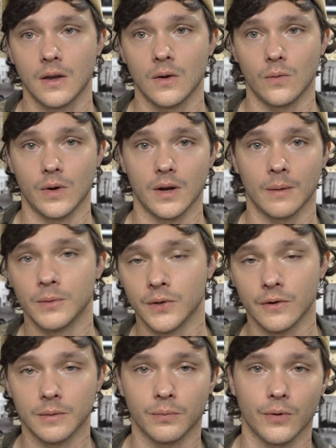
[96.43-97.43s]
When I'm
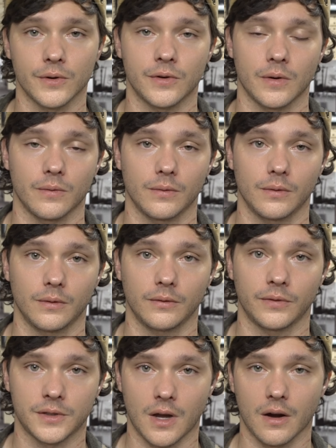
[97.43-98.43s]
doing portrait
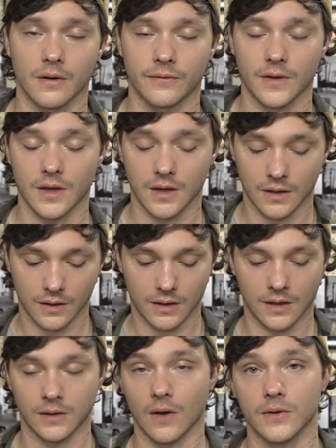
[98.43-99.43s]
photography,
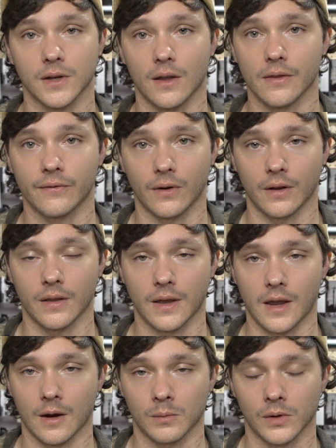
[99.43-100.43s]
it goes on the front of the
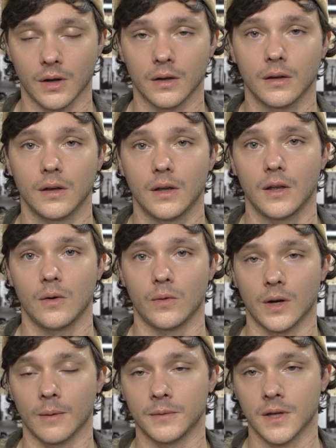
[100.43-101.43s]
camera.
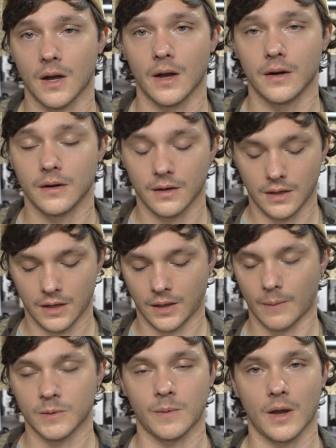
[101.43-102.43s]
When I'm done, it
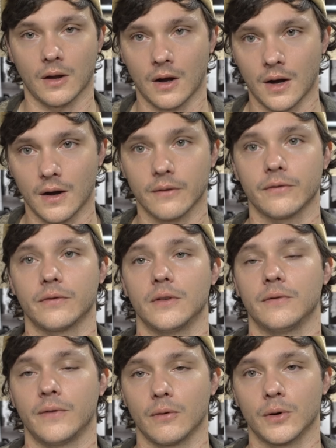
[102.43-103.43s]
comes back off, the
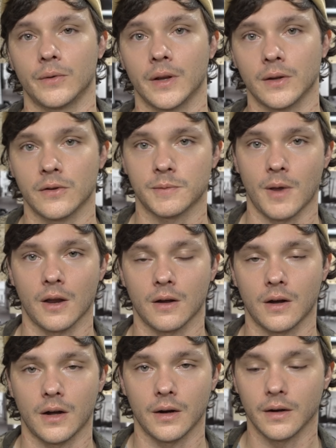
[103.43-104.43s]
filter ring goes back
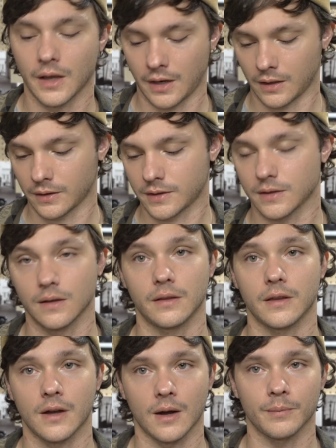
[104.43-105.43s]
on, and it's
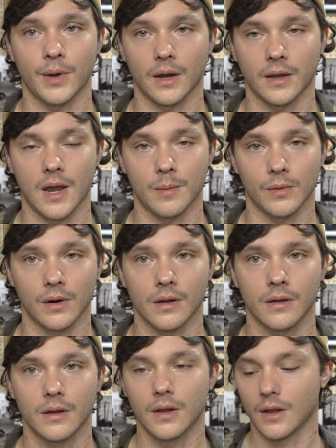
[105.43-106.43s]
the compact camera
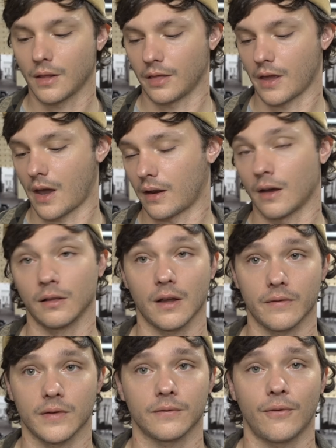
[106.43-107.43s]
that I
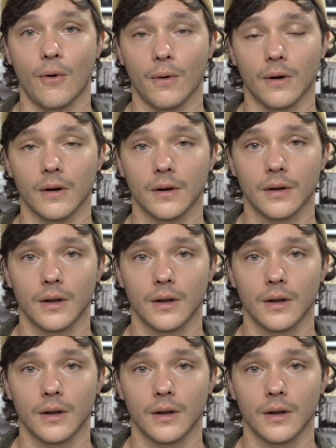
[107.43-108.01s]
love it for.